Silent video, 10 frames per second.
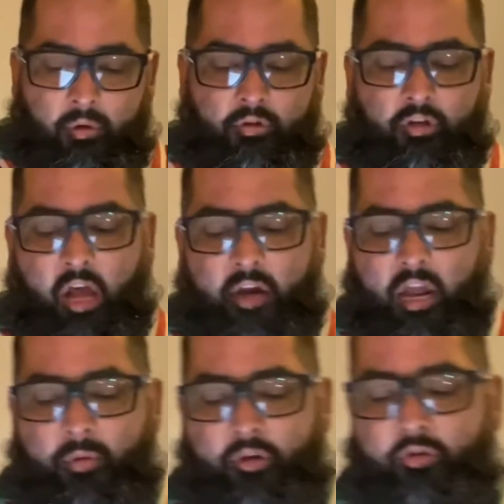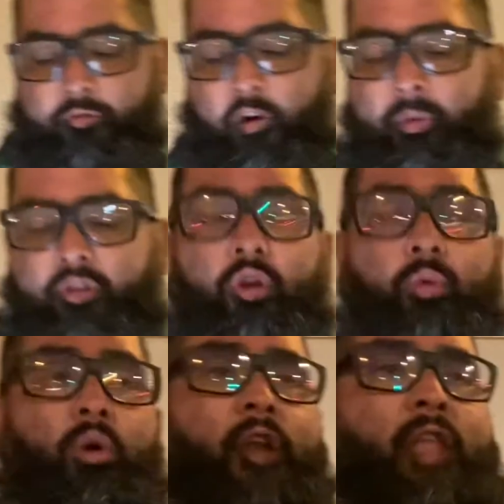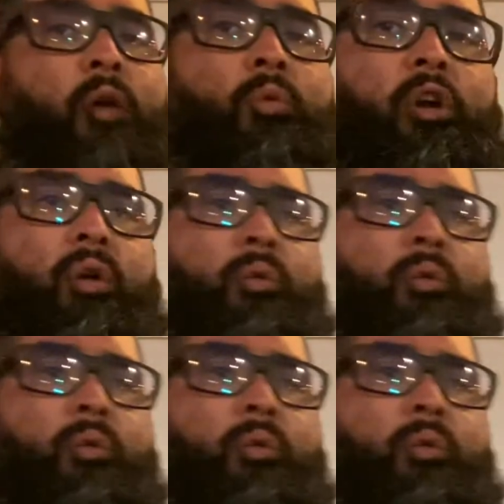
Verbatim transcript: So like I went too far, but so we're in that work